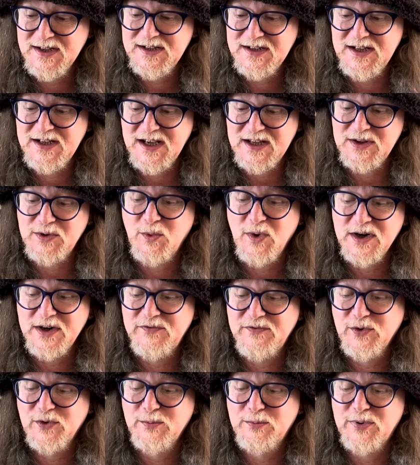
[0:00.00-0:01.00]
You get the
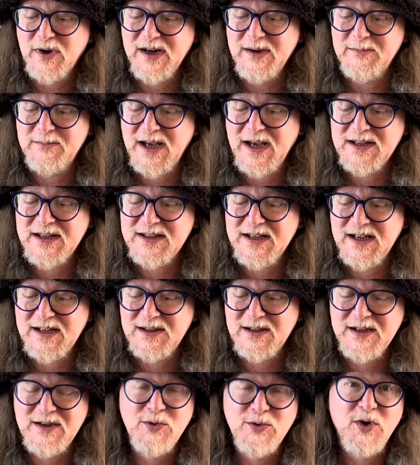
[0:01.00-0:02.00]
wonderful Bring Back That
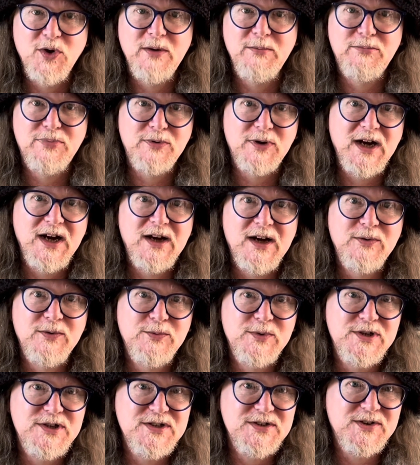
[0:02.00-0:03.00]
Leroy Brown,
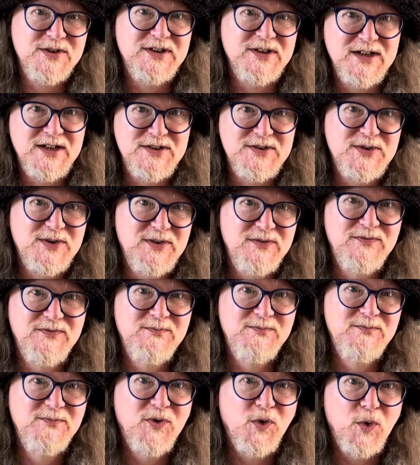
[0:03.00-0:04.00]
which has got that sort of
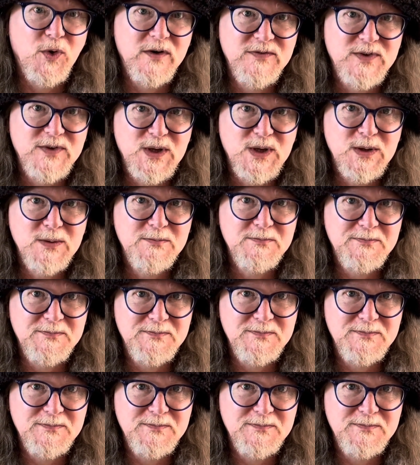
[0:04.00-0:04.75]
vaudeville